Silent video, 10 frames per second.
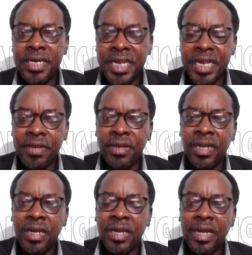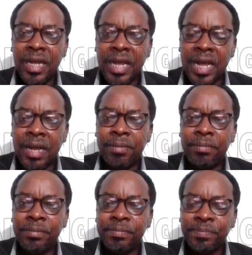the
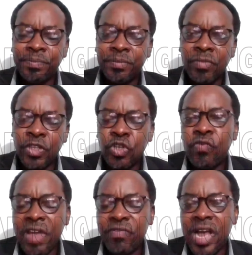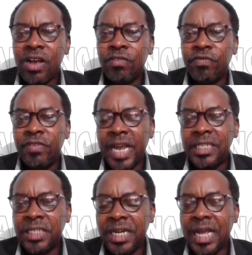um, survival of
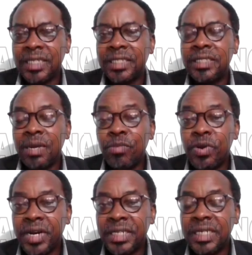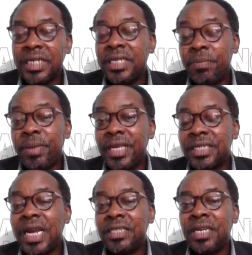Nigeria's democracy
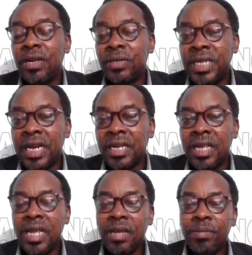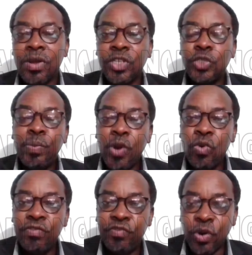depends largely on them, because
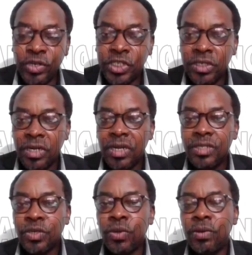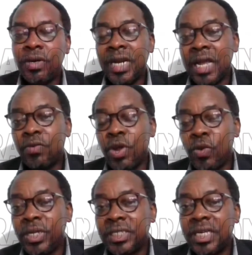people will vote. So like we
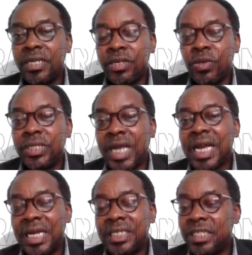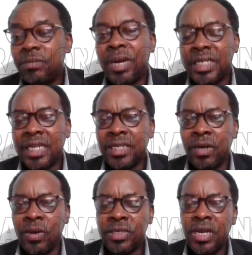always say, those that count, it matters a
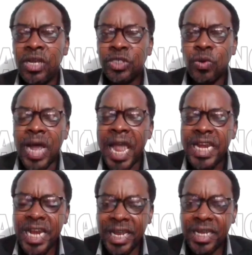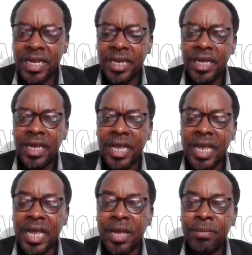lot. So I N E C,
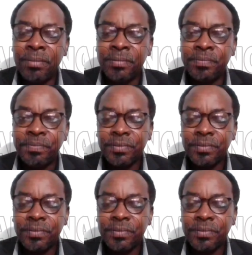um,